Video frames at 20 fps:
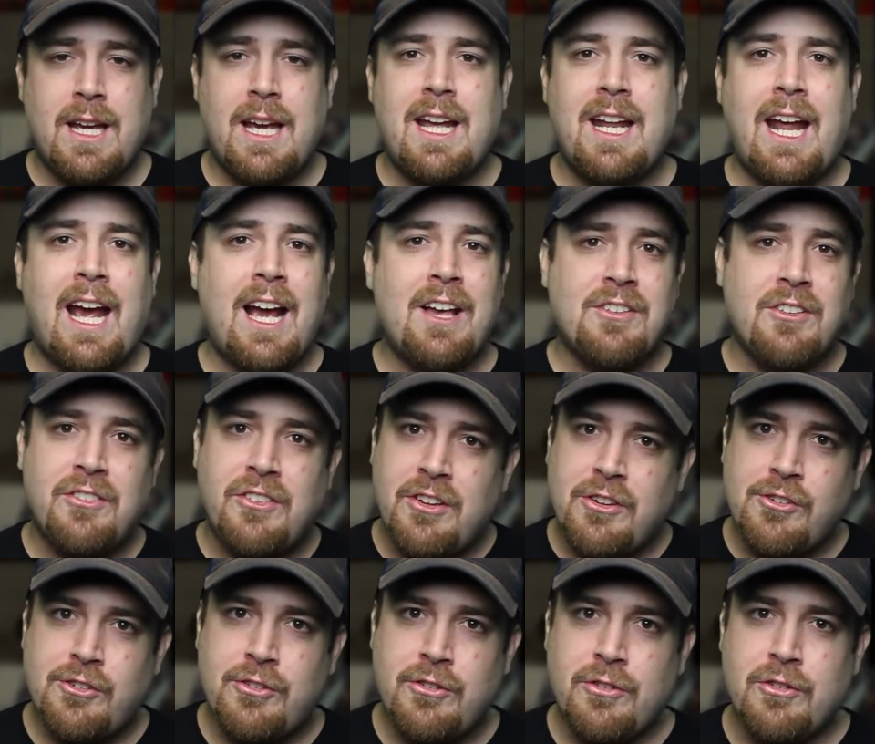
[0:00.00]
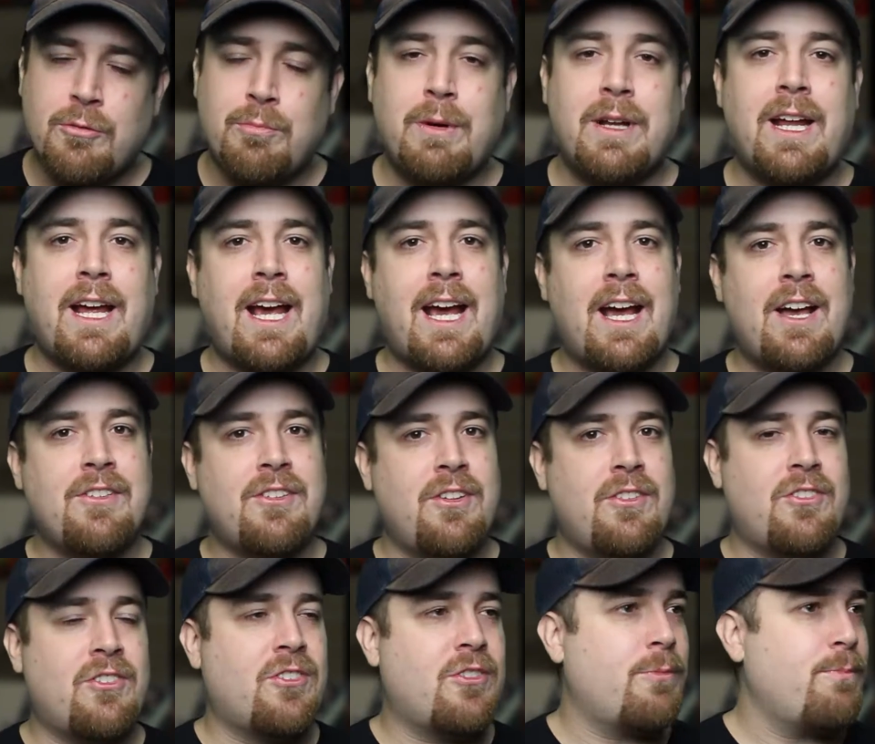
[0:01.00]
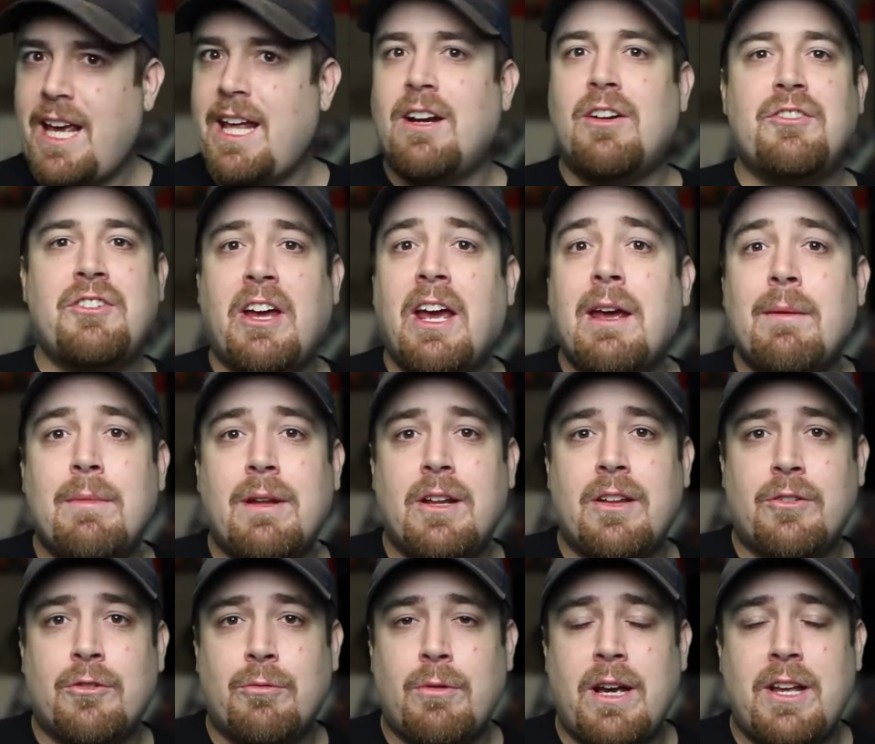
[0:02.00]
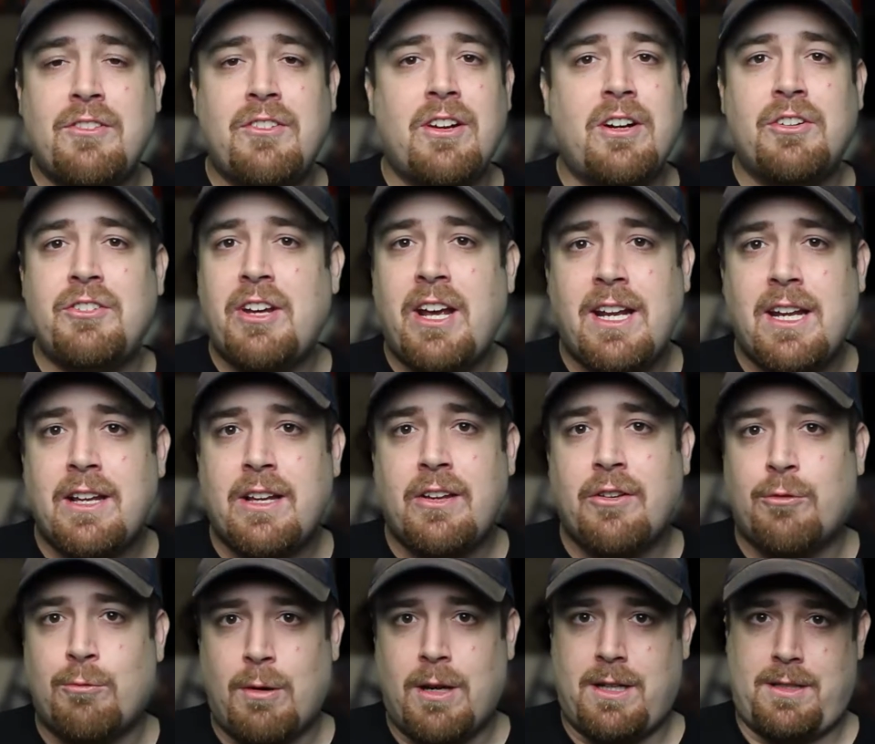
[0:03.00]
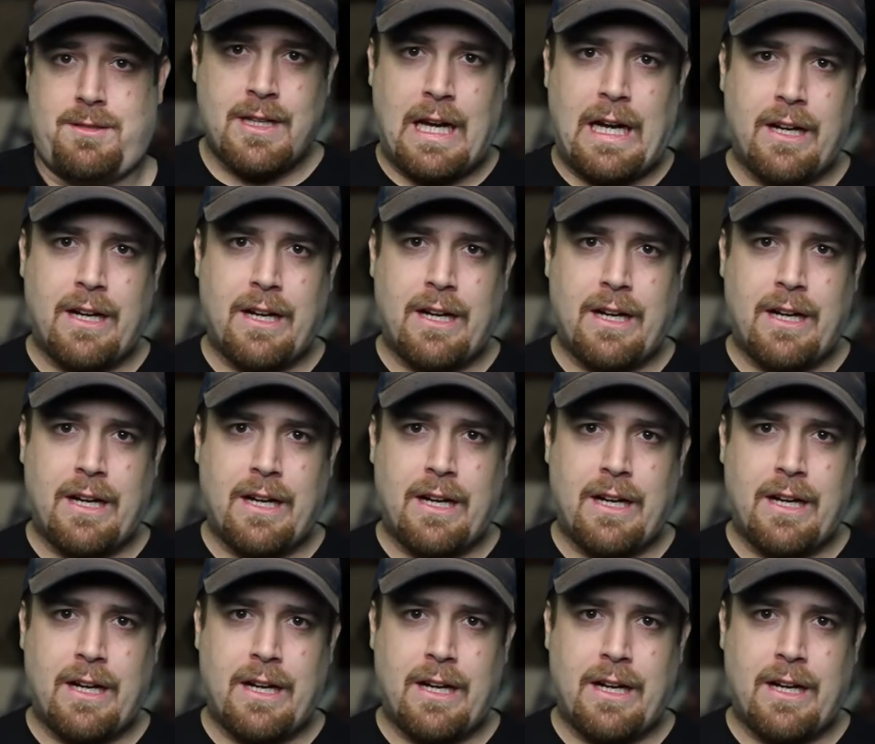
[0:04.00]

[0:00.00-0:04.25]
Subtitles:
It has its issues, but it has its entertainment as well. It's entertaining as well.